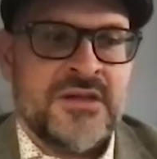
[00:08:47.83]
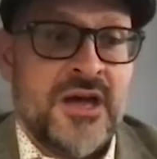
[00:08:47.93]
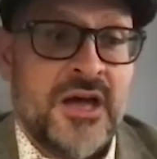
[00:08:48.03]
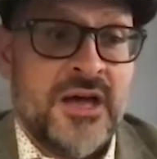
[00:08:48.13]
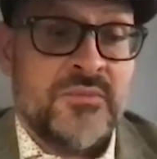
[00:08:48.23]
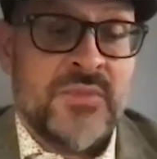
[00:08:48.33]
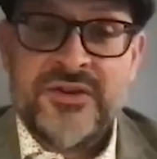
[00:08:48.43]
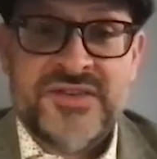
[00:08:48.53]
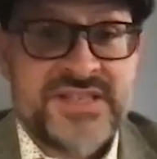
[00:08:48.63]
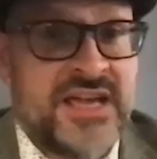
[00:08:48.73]
My
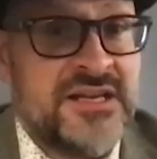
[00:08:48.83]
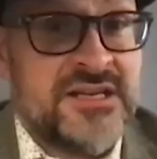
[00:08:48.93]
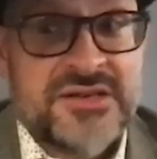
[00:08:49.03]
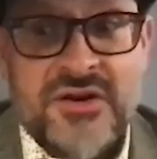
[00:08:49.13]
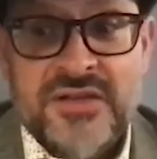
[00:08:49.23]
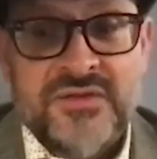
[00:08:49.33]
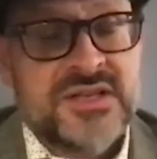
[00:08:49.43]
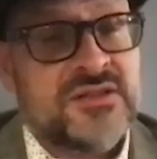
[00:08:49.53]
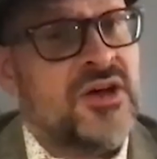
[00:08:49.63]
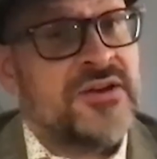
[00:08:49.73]
understanding is, Craig, there's a
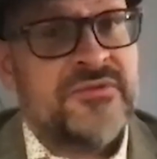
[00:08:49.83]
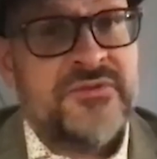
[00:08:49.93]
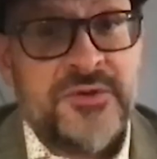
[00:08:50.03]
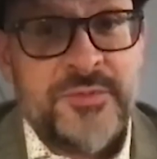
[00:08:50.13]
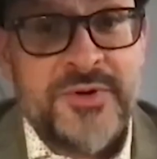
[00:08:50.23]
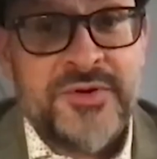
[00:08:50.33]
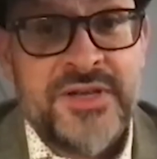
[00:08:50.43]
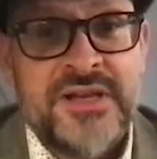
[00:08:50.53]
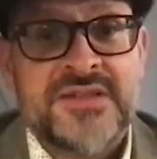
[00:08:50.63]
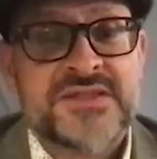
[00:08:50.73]
lot of availability
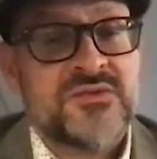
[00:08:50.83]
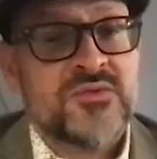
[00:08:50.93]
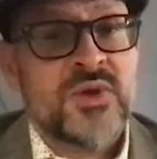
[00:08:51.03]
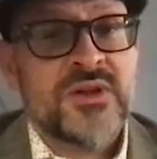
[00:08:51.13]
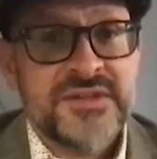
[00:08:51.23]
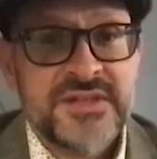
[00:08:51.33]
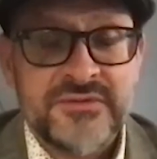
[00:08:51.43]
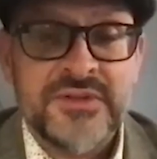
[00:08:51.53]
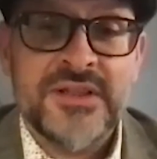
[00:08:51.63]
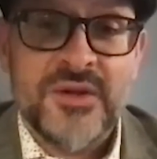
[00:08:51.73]
yet. So a
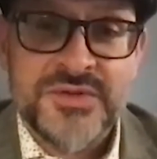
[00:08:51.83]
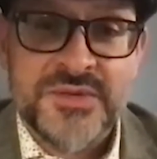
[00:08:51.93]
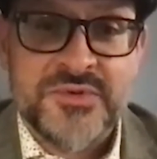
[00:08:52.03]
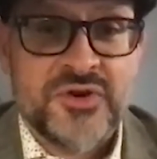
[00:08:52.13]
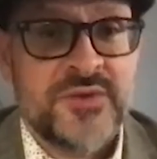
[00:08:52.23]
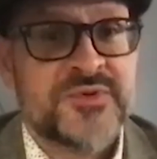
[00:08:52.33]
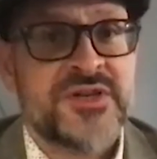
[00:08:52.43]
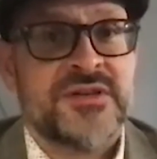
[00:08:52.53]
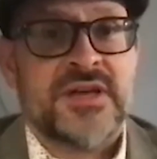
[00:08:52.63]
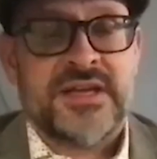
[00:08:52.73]
relatively low
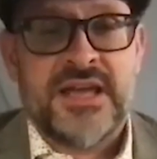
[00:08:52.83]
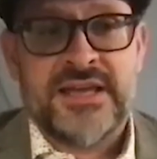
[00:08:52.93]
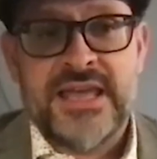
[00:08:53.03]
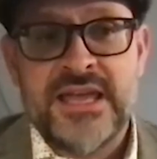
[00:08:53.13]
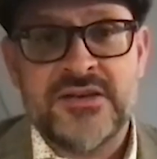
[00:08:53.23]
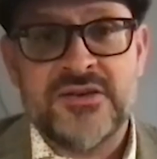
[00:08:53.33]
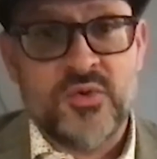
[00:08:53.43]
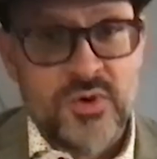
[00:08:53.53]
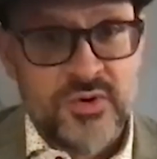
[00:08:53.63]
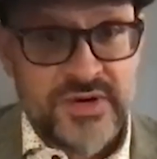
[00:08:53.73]
subscription. I can't
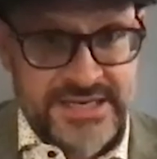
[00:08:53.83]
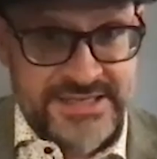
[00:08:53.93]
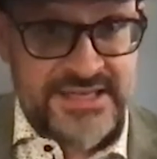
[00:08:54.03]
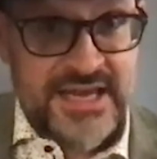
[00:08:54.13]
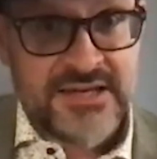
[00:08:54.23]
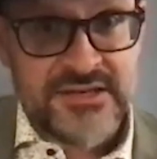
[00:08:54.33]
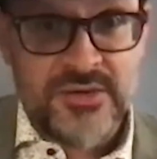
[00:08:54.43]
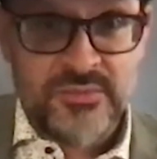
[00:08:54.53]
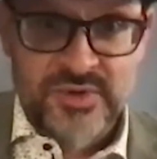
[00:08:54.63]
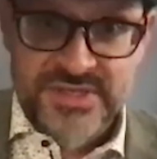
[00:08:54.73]
quote exact
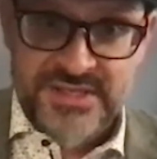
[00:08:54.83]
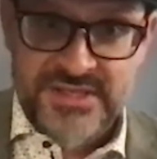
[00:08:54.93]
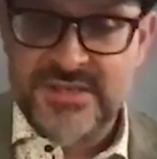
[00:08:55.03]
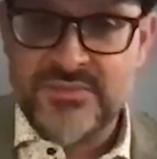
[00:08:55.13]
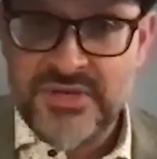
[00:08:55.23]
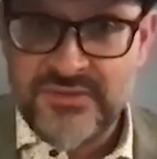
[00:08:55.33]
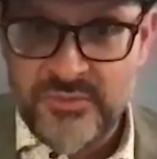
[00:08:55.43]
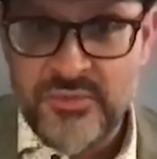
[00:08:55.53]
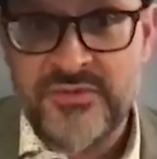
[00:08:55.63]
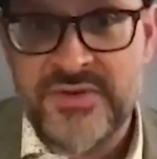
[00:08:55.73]
numbers because it's a bit of a
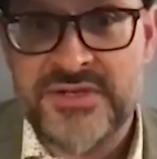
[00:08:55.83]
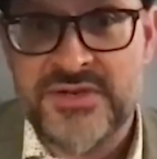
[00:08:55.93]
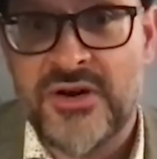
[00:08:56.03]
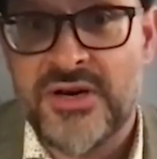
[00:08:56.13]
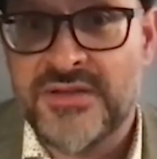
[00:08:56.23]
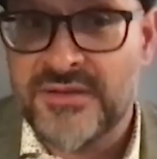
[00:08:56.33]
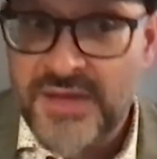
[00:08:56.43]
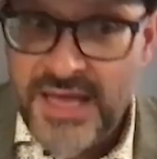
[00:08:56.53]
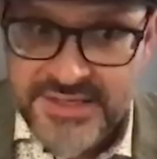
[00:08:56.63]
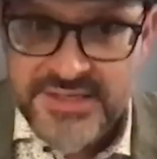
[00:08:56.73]
moving target. The
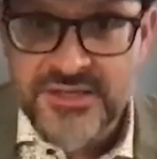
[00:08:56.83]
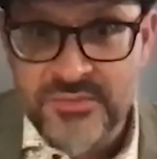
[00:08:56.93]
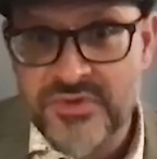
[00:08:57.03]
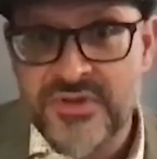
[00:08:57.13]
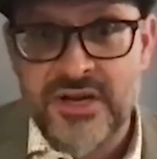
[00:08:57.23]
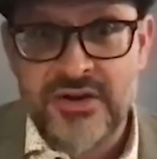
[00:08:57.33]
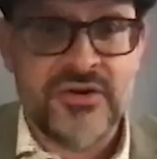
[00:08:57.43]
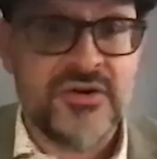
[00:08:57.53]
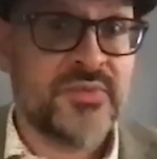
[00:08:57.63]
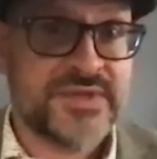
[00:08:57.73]
last number that I
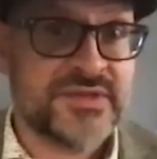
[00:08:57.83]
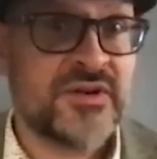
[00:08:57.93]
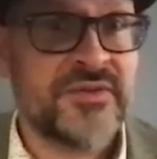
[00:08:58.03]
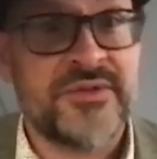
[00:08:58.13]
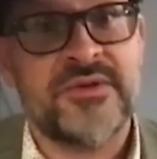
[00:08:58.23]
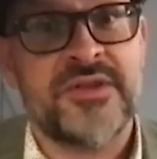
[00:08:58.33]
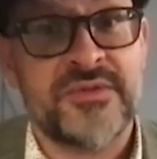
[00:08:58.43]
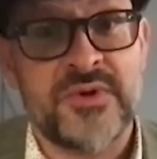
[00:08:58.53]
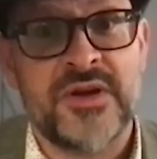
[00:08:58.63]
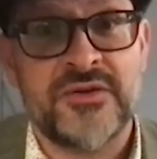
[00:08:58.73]
heard was around
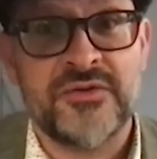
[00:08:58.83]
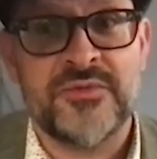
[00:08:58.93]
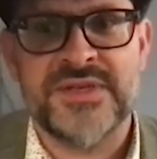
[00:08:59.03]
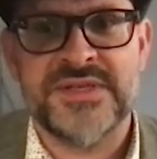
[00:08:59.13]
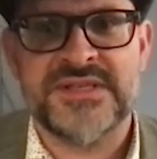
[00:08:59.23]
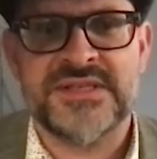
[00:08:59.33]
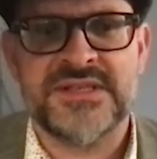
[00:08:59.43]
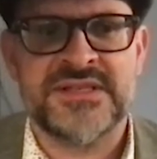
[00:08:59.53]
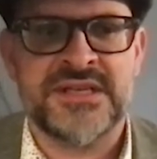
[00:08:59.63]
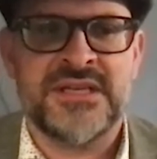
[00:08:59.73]
3,300
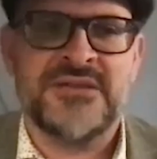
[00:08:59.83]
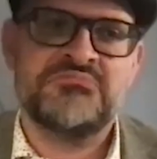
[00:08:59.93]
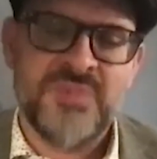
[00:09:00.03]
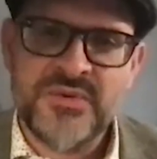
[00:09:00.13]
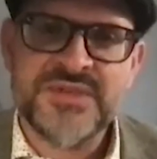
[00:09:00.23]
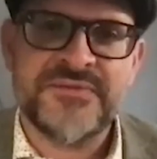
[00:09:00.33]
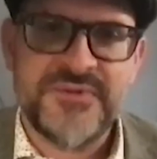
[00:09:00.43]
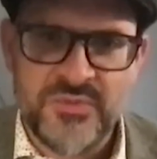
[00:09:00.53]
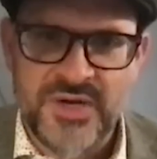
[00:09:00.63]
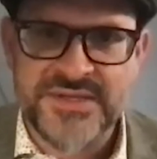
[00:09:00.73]
businesses. That was a
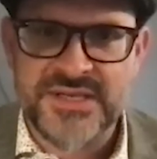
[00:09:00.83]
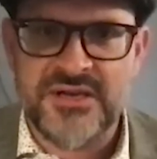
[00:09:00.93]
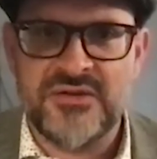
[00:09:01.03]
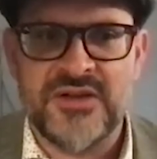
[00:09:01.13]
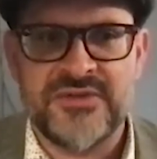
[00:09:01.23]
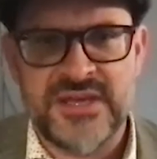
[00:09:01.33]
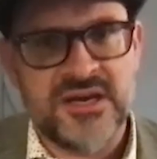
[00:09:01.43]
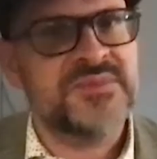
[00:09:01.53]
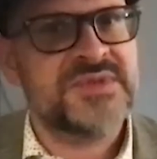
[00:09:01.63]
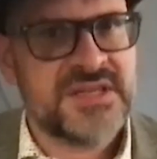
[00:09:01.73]
few months ago. I think
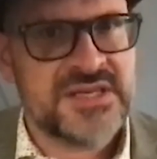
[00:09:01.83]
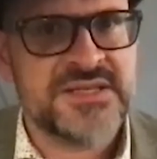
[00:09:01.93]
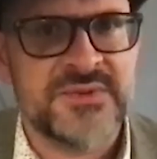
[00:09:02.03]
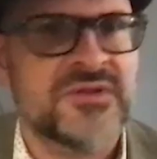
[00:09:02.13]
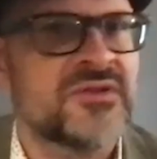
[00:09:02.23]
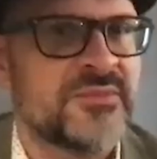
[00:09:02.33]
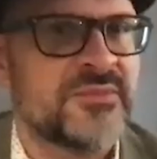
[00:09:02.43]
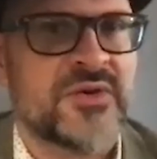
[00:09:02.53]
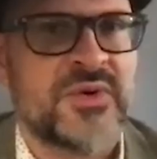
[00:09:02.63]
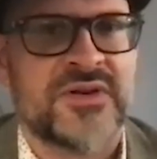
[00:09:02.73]
uptick has been a little
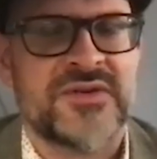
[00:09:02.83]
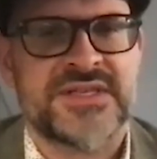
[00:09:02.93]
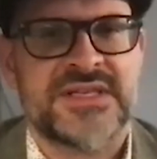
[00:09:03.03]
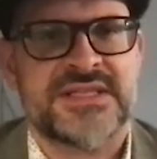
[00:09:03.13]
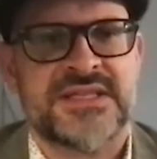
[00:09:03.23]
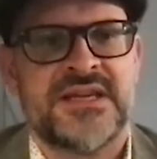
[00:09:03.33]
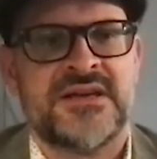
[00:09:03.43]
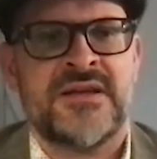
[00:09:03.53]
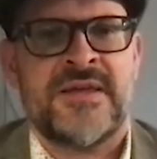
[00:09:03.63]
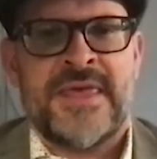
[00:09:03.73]
bit quicker since
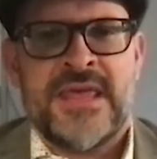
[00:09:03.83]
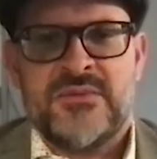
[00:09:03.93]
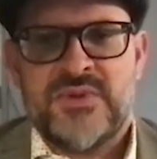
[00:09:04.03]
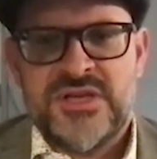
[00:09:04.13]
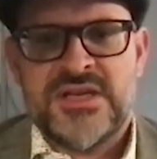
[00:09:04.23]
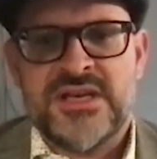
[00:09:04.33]
then. But you can